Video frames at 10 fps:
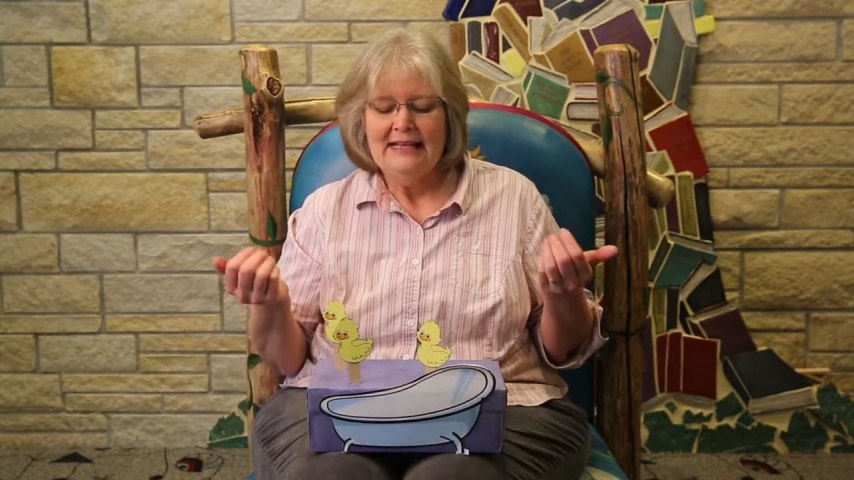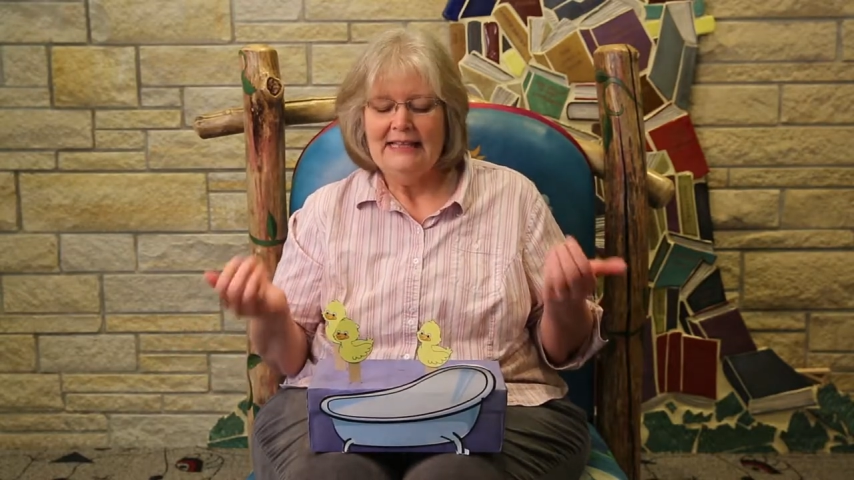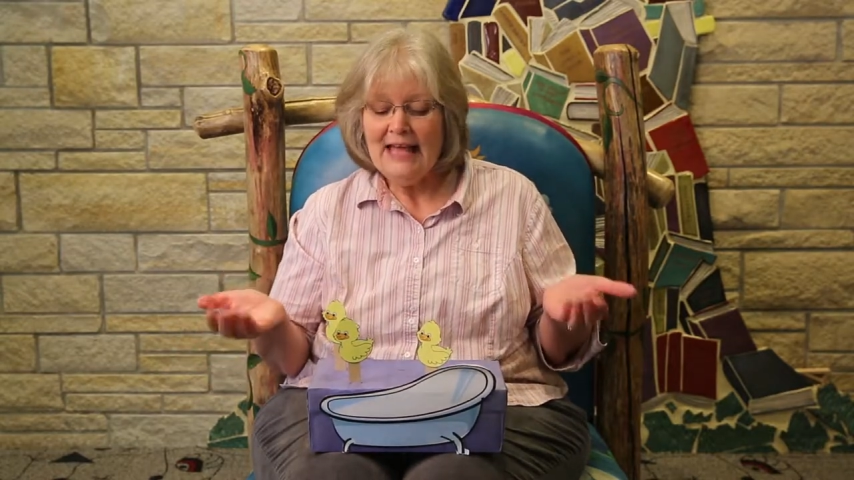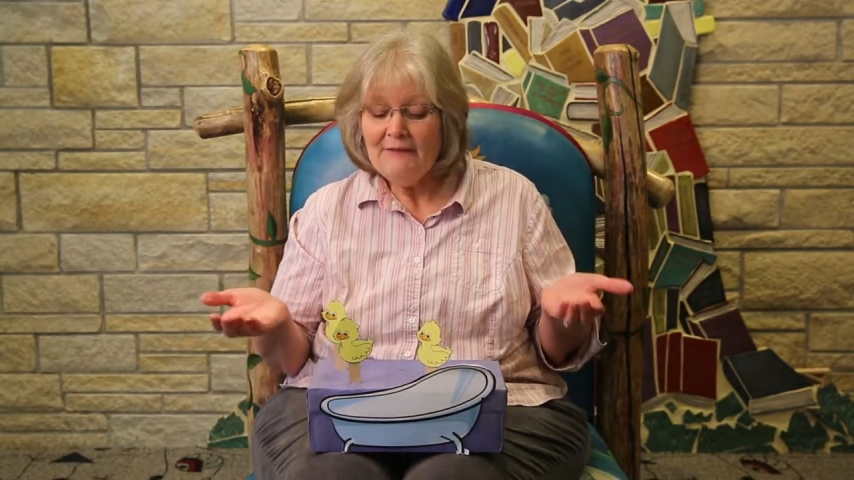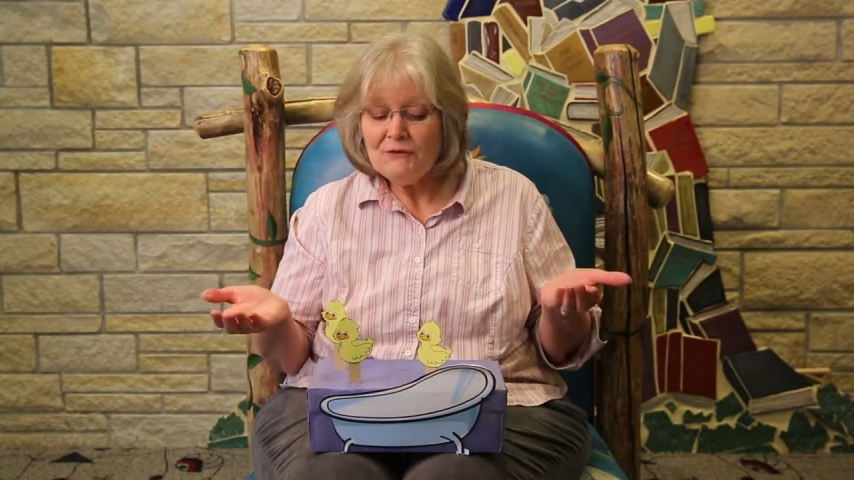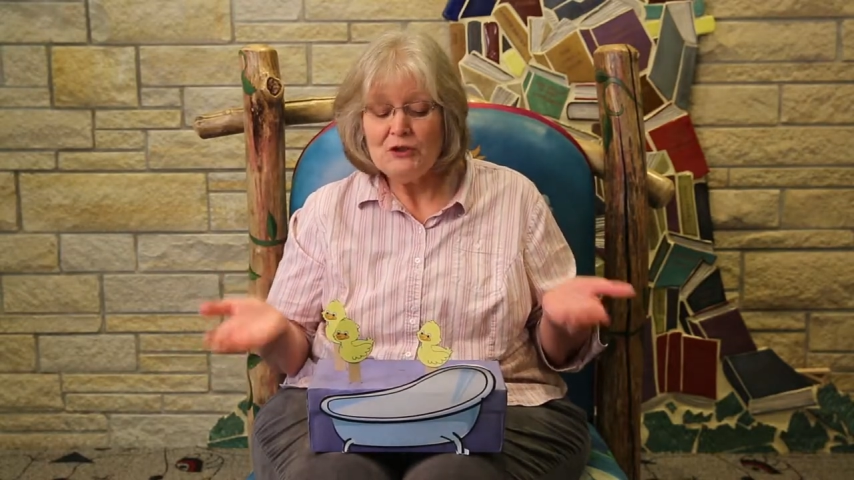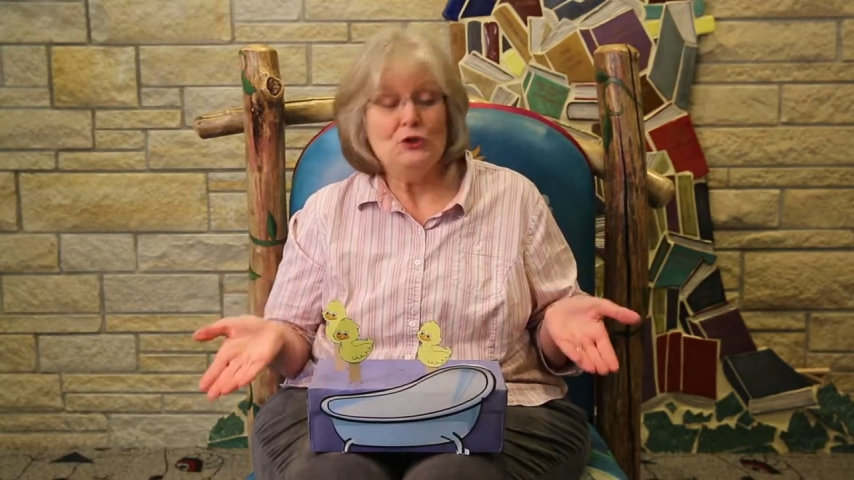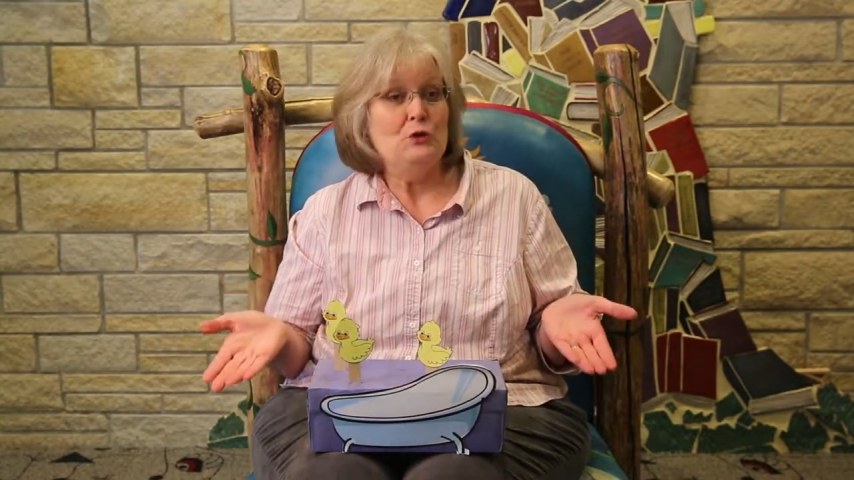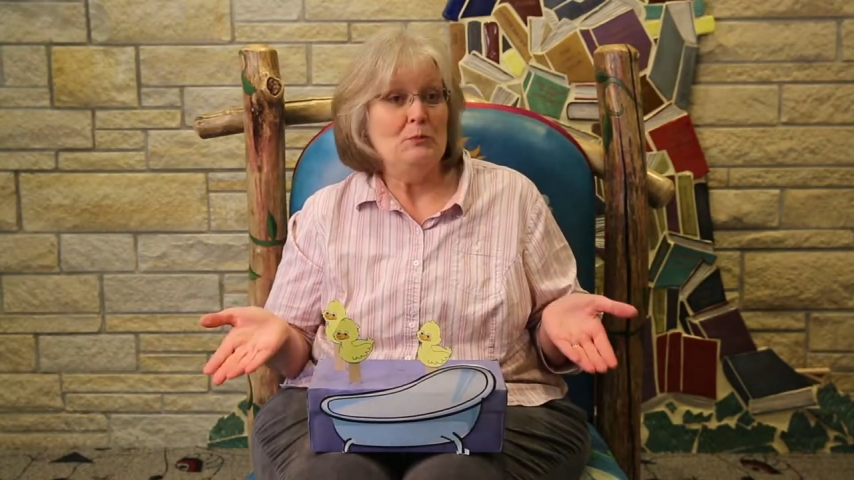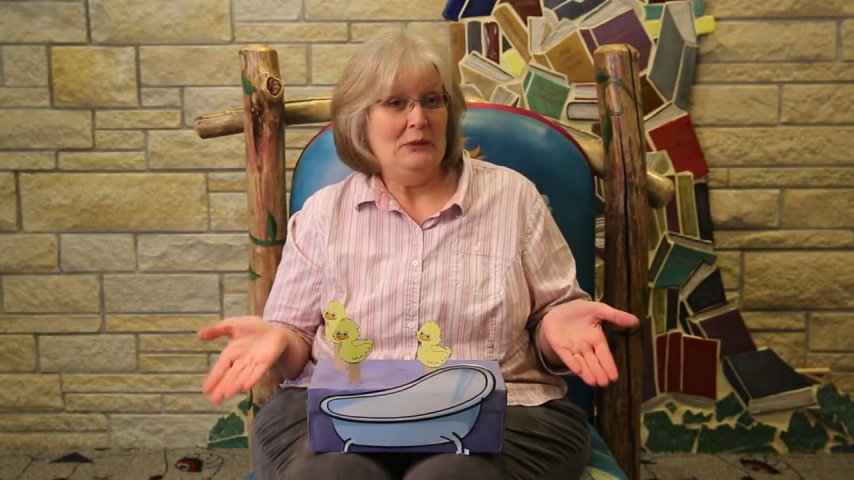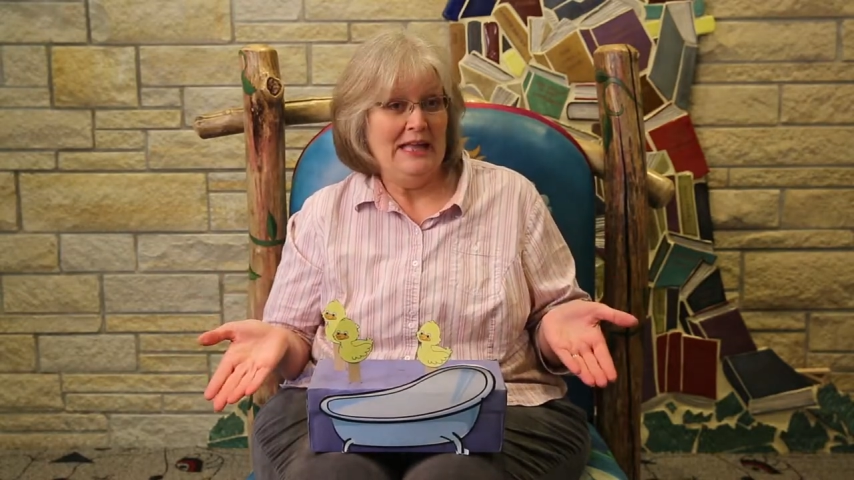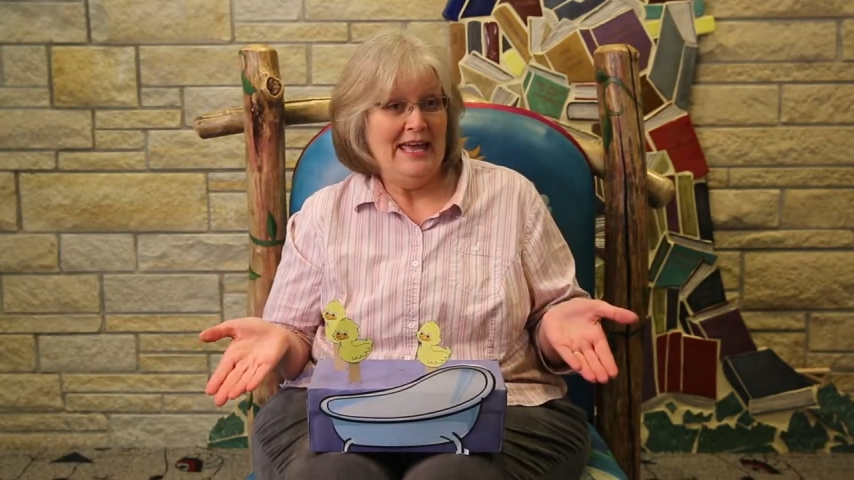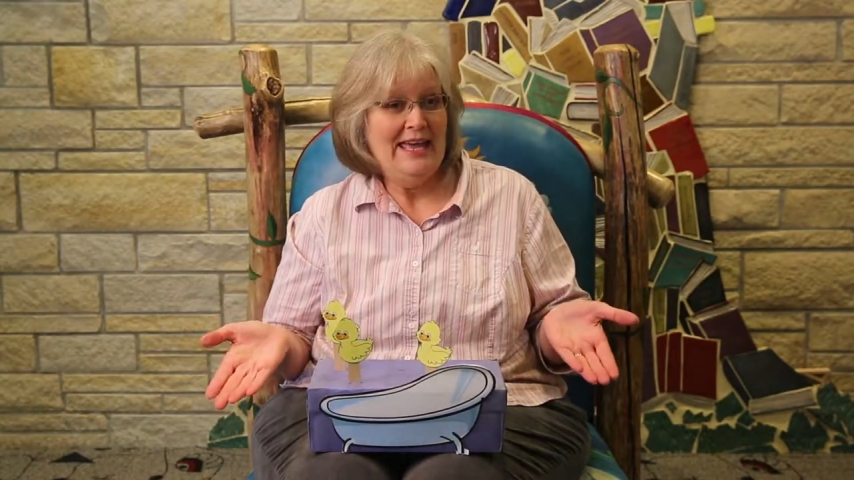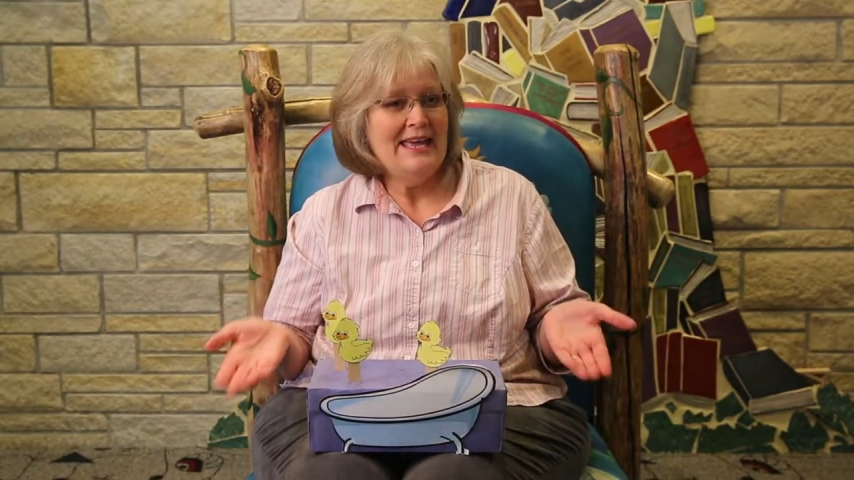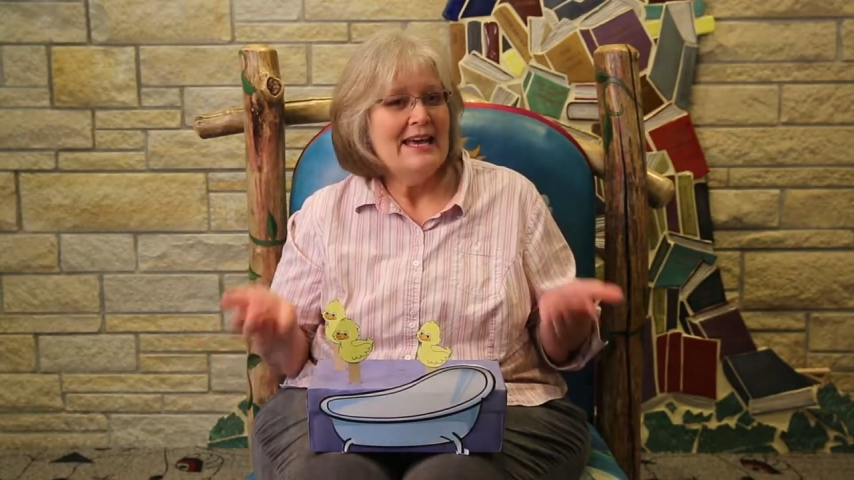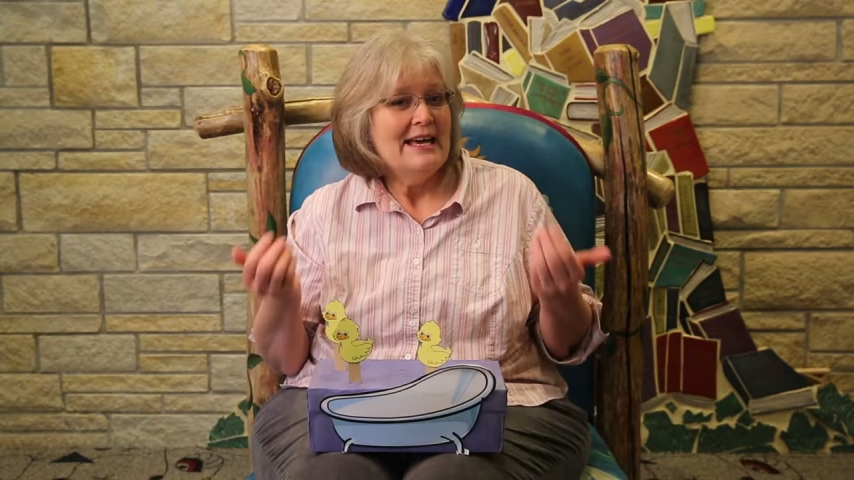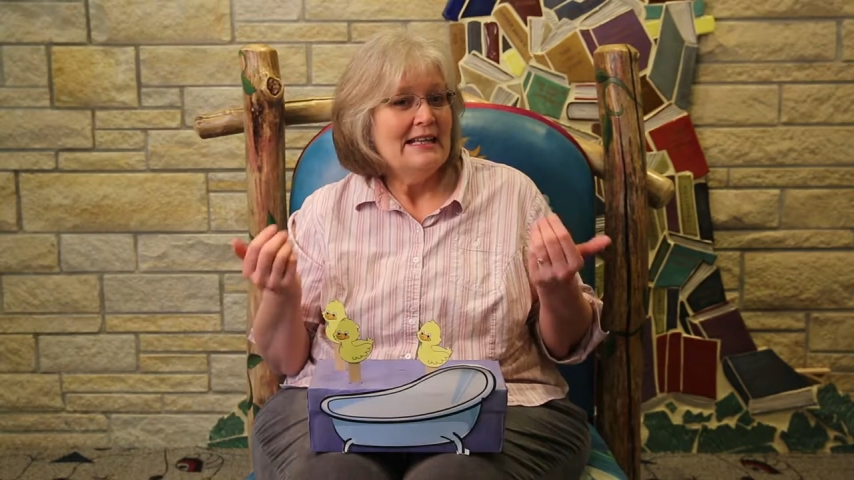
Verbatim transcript: Left to play,